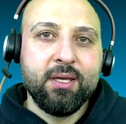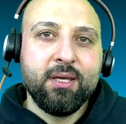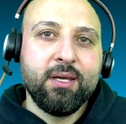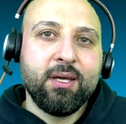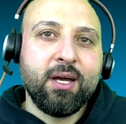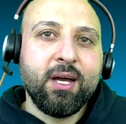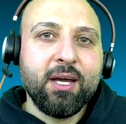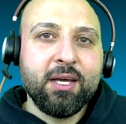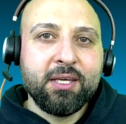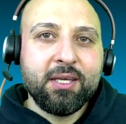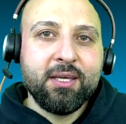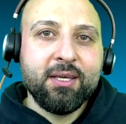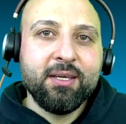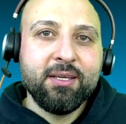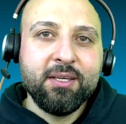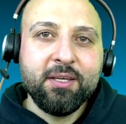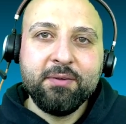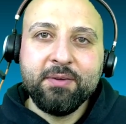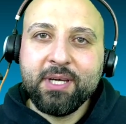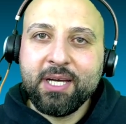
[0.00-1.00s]
Hi,
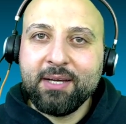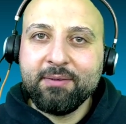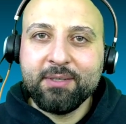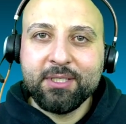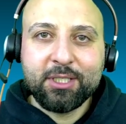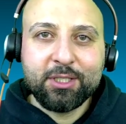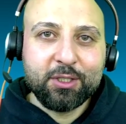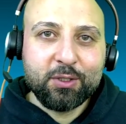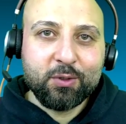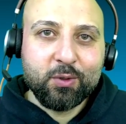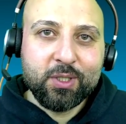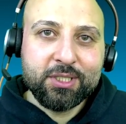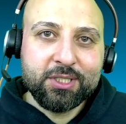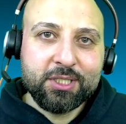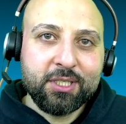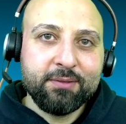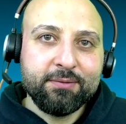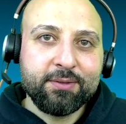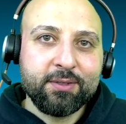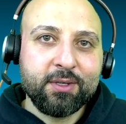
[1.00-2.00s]
here we have another
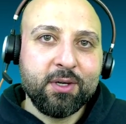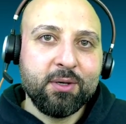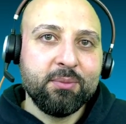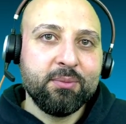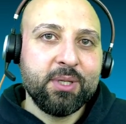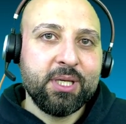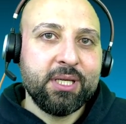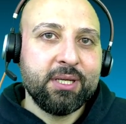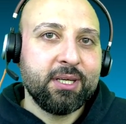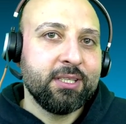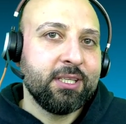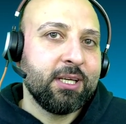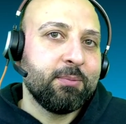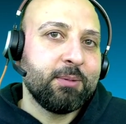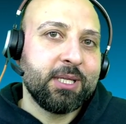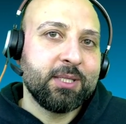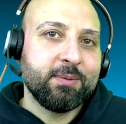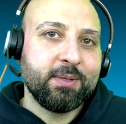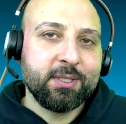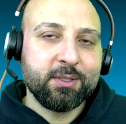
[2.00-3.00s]
question from Iran
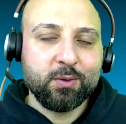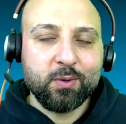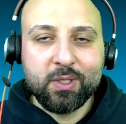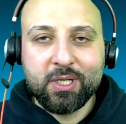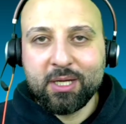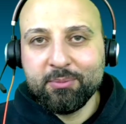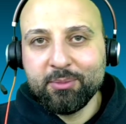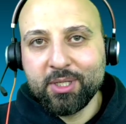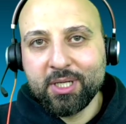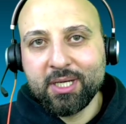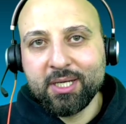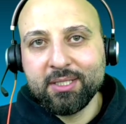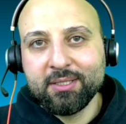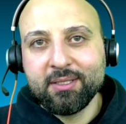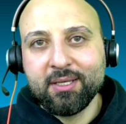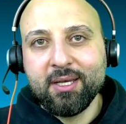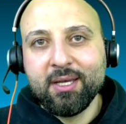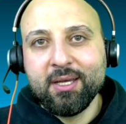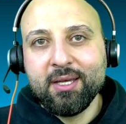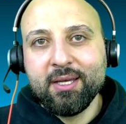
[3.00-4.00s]
Mathematical Olympiad,
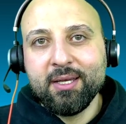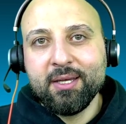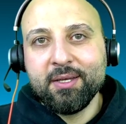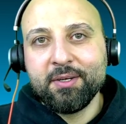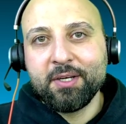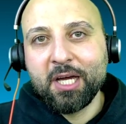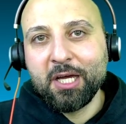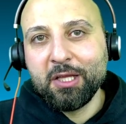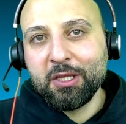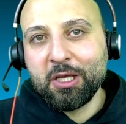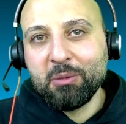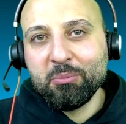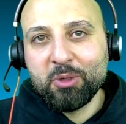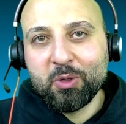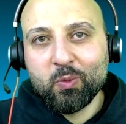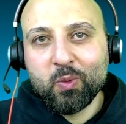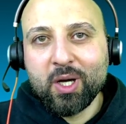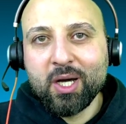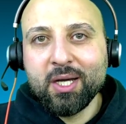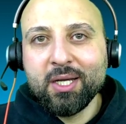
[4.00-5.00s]
round number
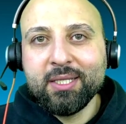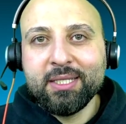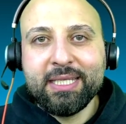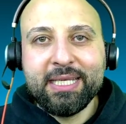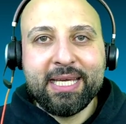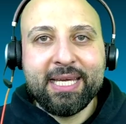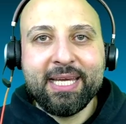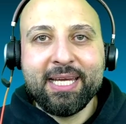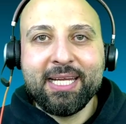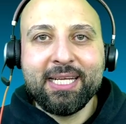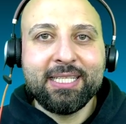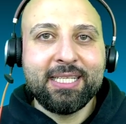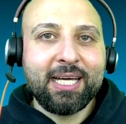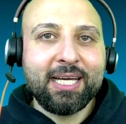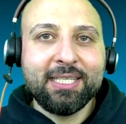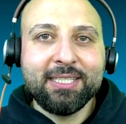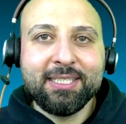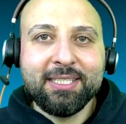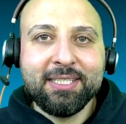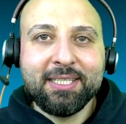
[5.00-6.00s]
1, year
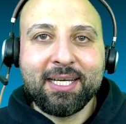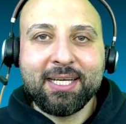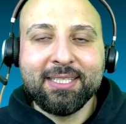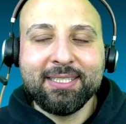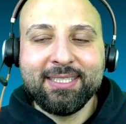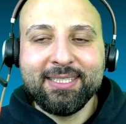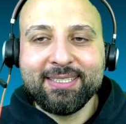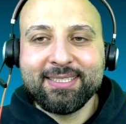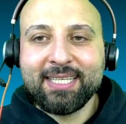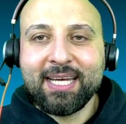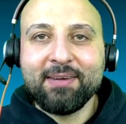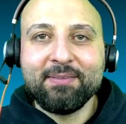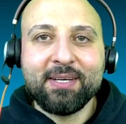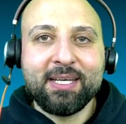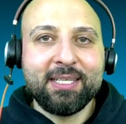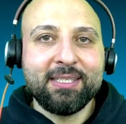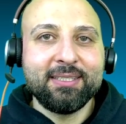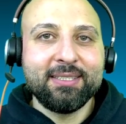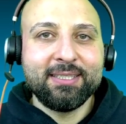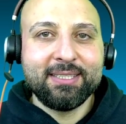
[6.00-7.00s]

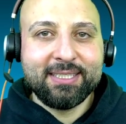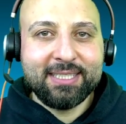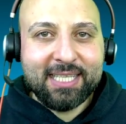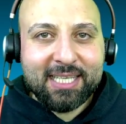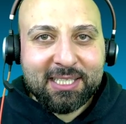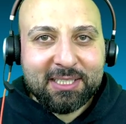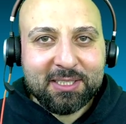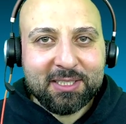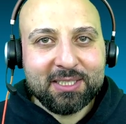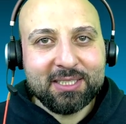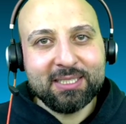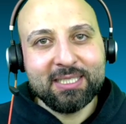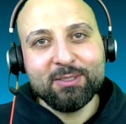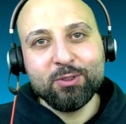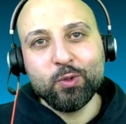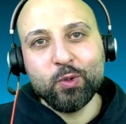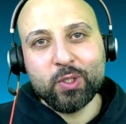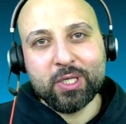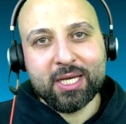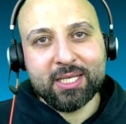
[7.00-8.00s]
1997. This,
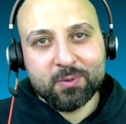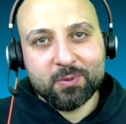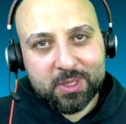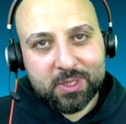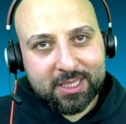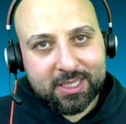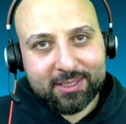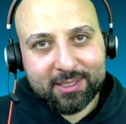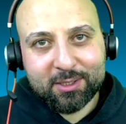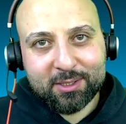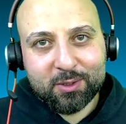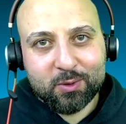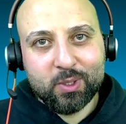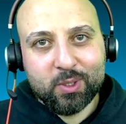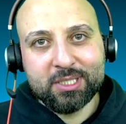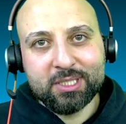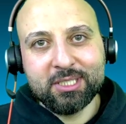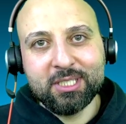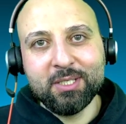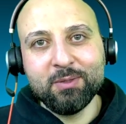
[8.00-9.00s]
together with another
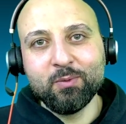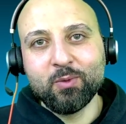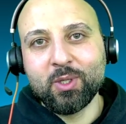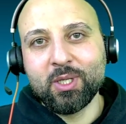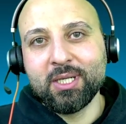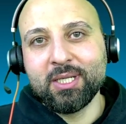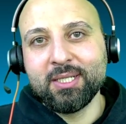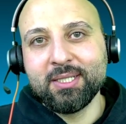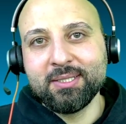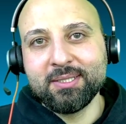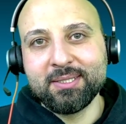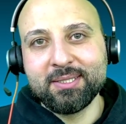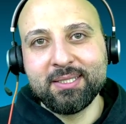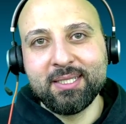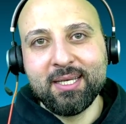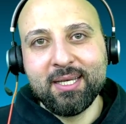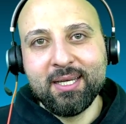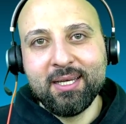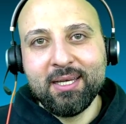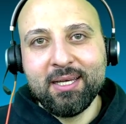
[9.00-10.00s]
question, was
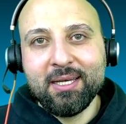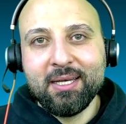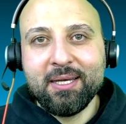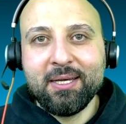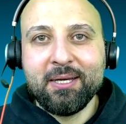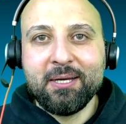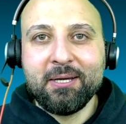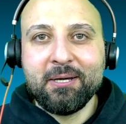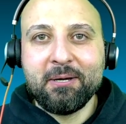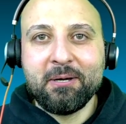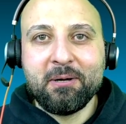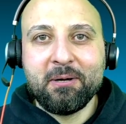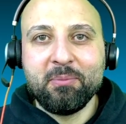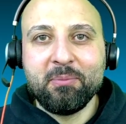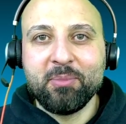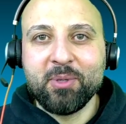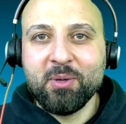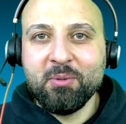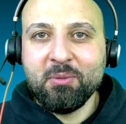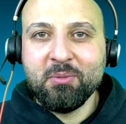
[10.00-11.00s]

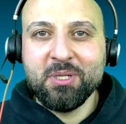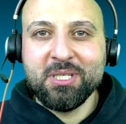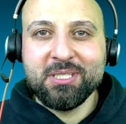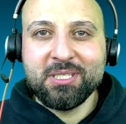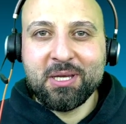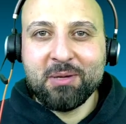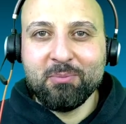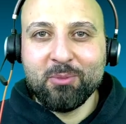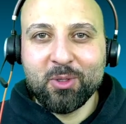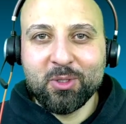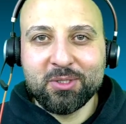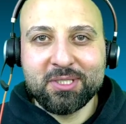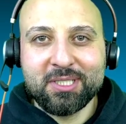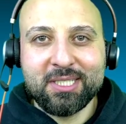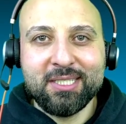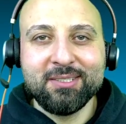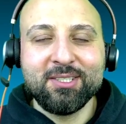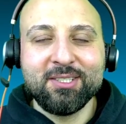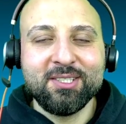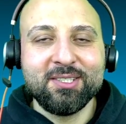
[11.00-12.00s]
probably the most
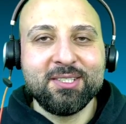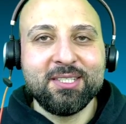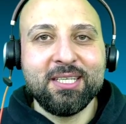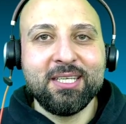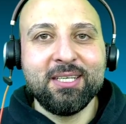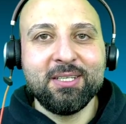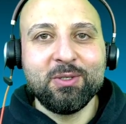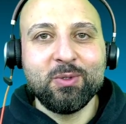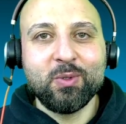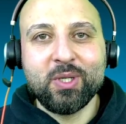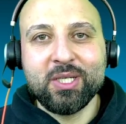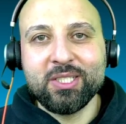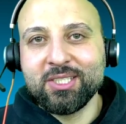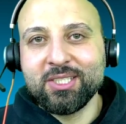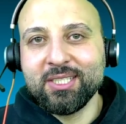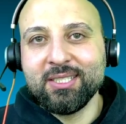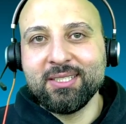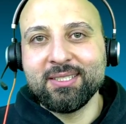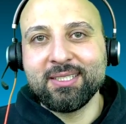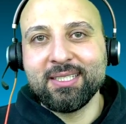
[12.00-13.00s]
interesting
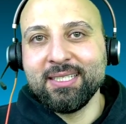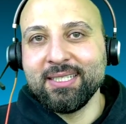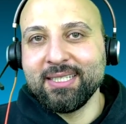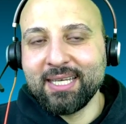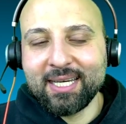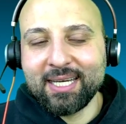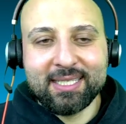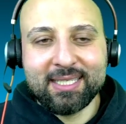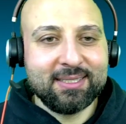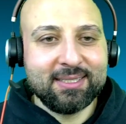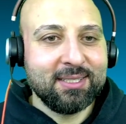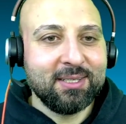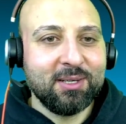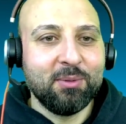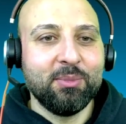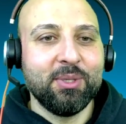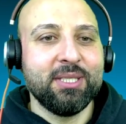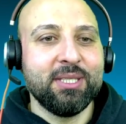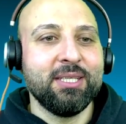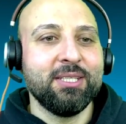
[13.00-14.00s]
questions in that
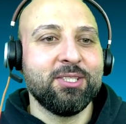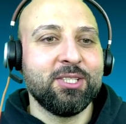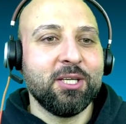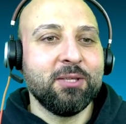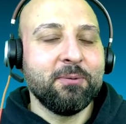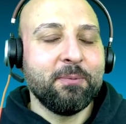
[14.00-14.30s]
competition.